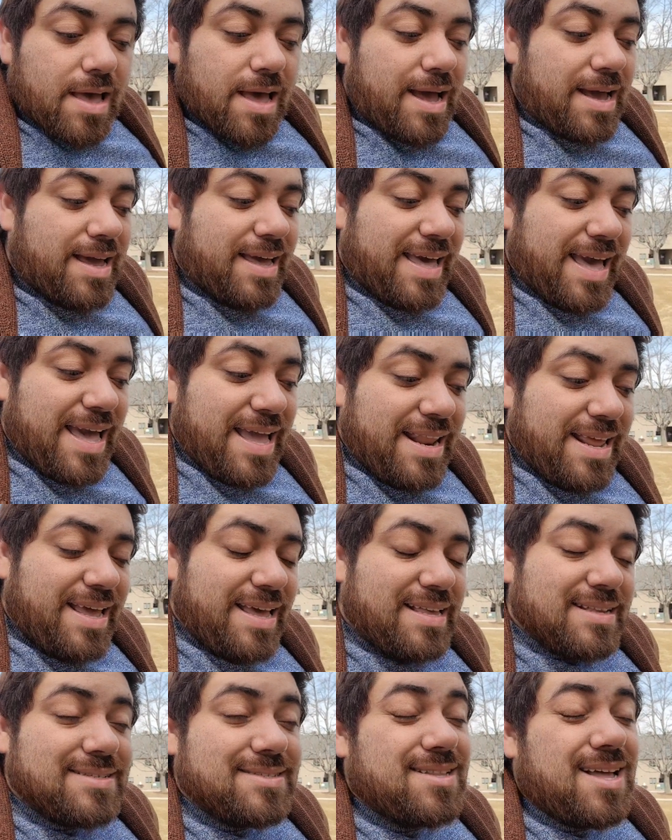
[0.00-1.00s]
and katie
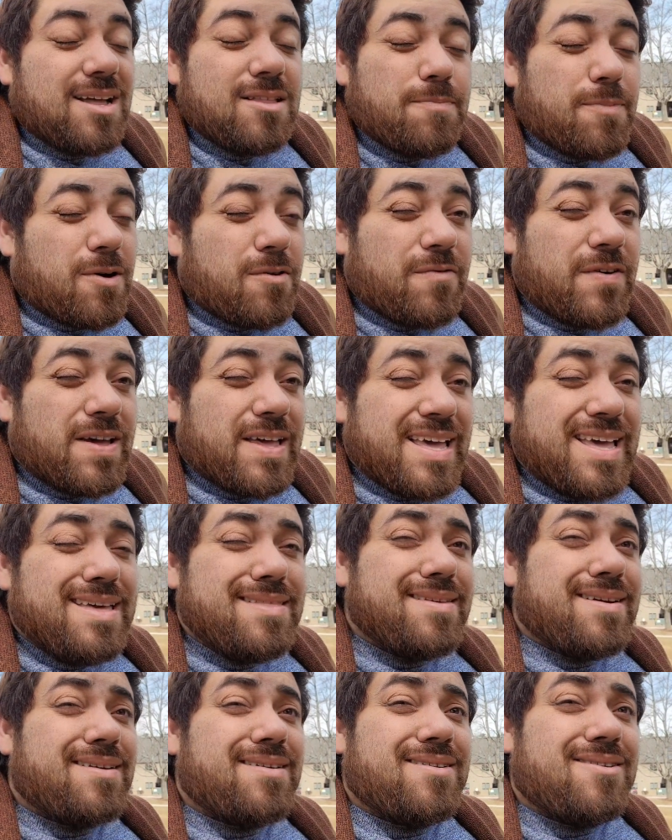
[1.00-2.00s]
is not perfect
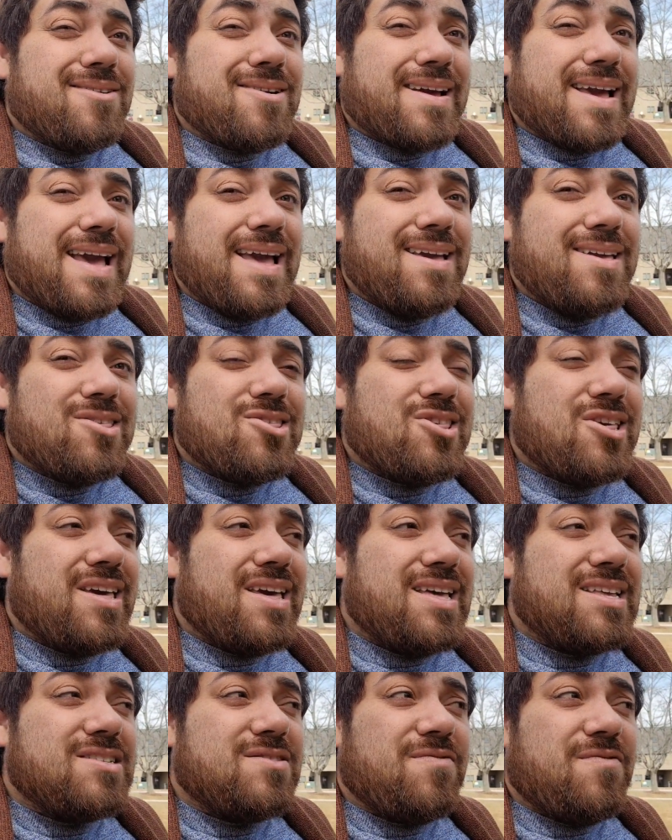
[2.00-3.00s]
either okay she
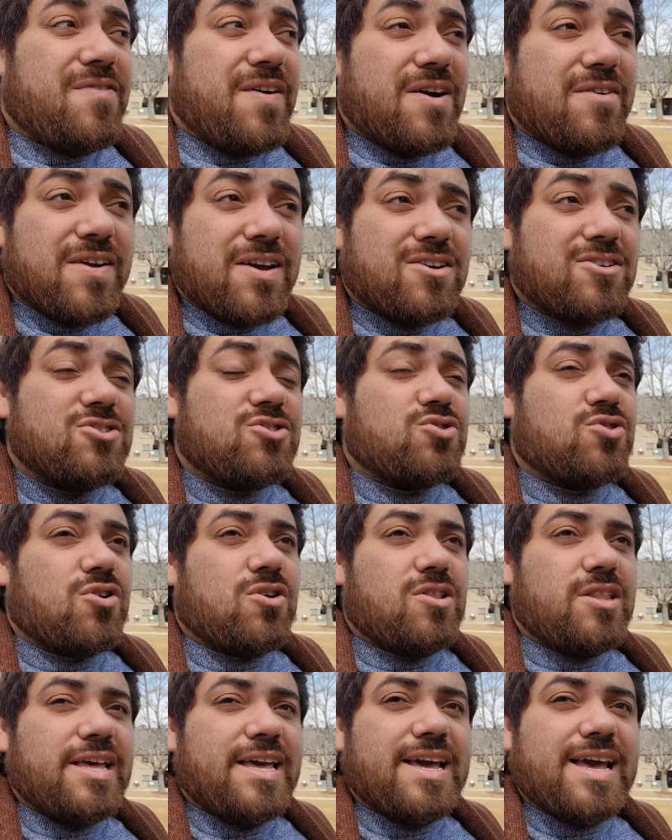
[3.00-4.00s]
is very
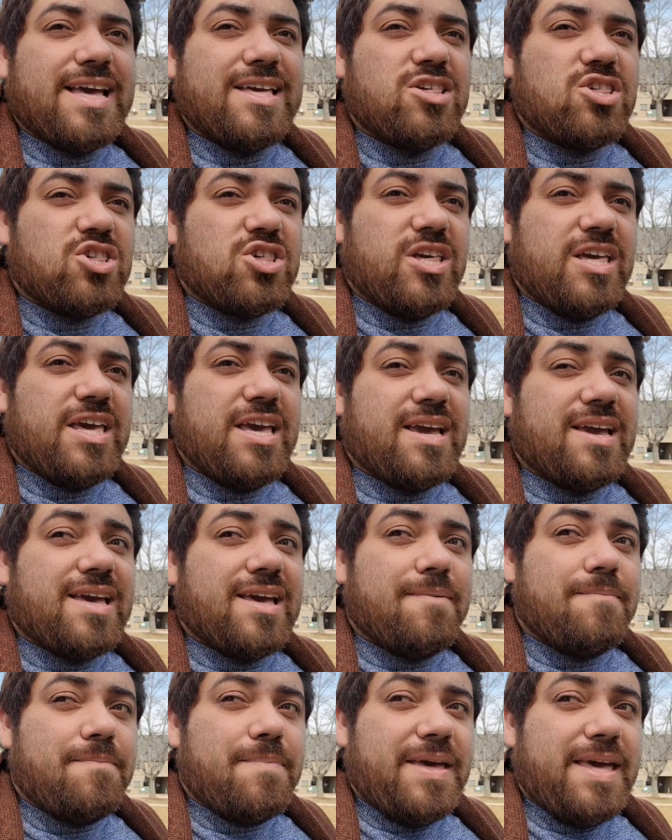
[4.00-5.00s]
controlling and she
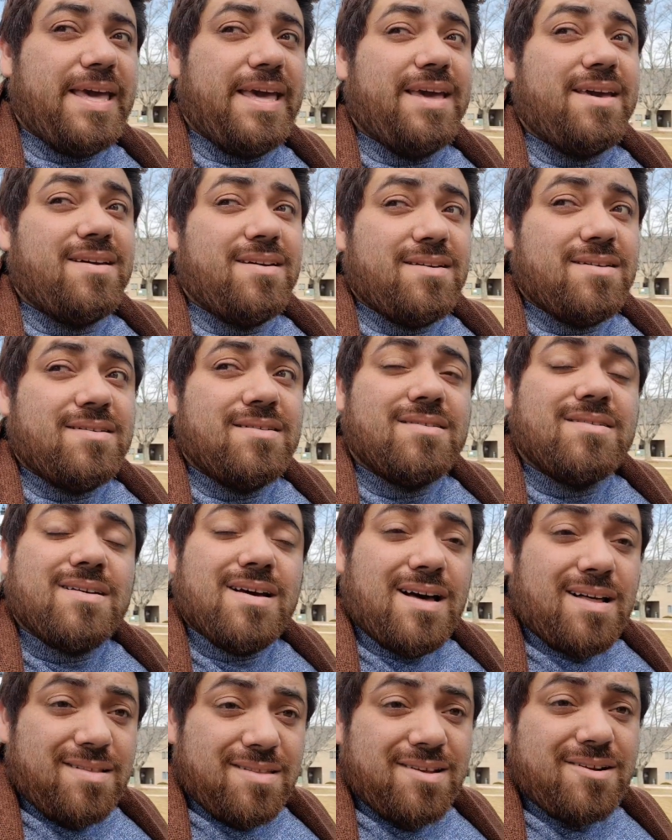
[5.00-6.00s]
can be
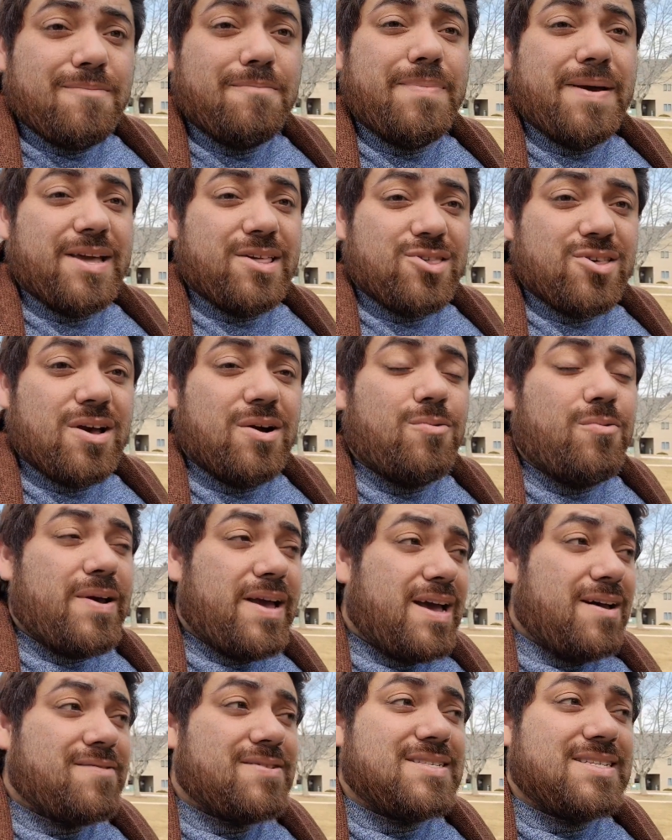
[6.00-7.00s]
a little bitch and we
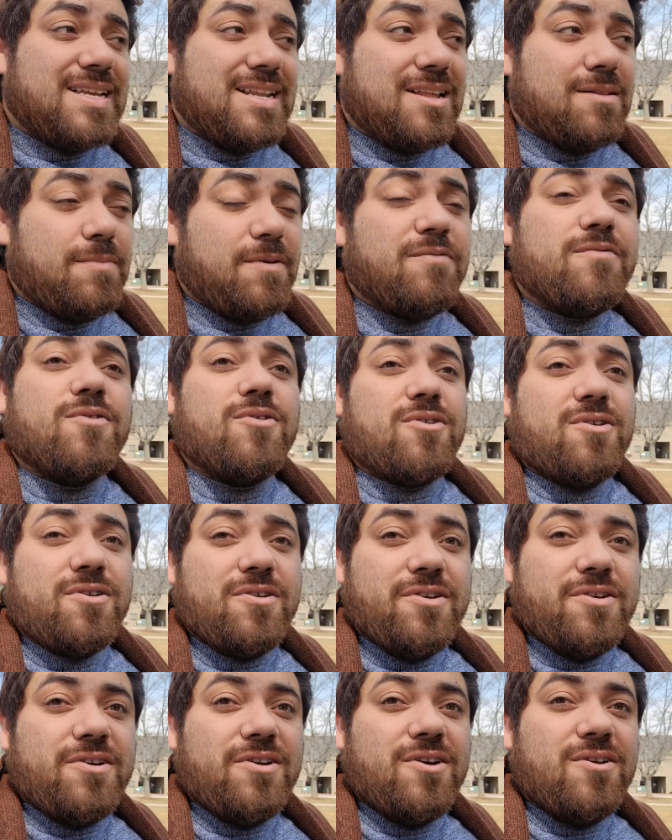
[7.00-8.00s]
have seen it before
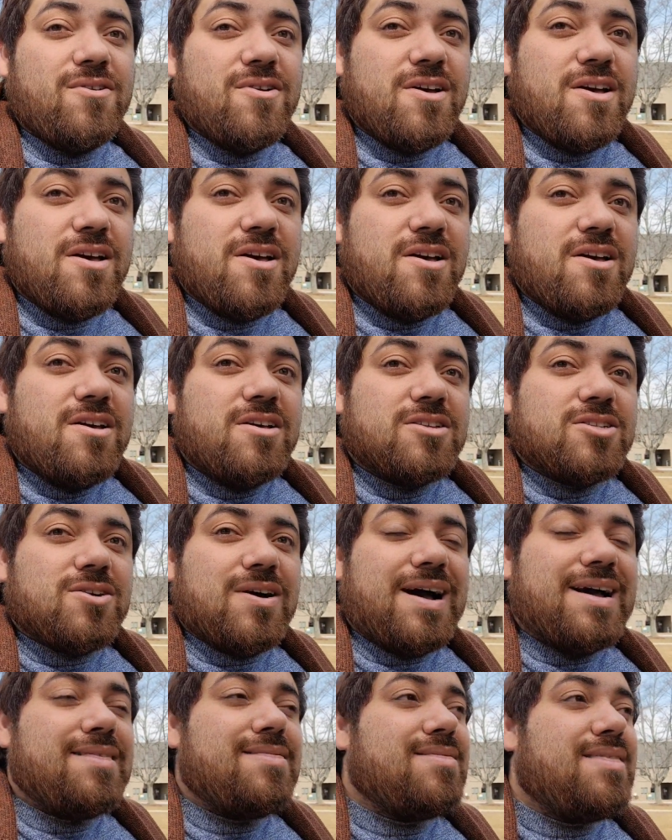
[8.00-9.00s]
you know so
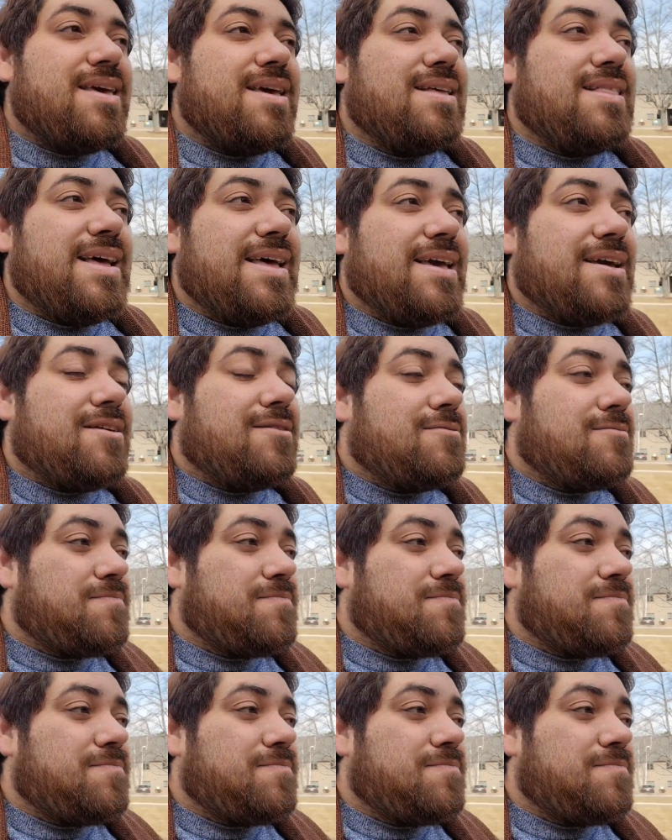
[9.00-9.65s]
i think like